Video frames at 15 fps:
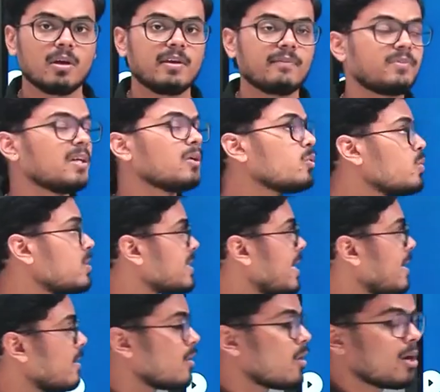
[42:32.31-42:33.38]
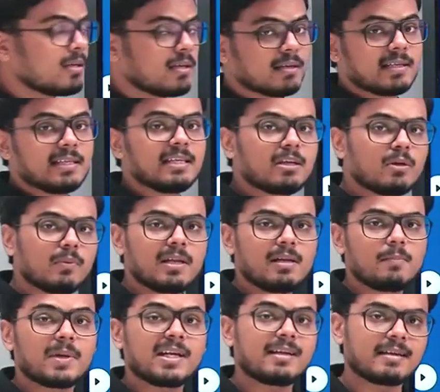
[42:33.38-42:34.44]
If the roots are not
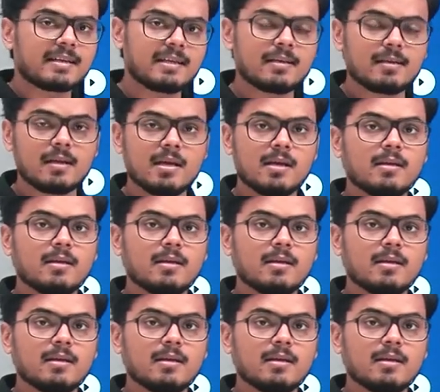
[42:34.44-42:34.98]
equal but real,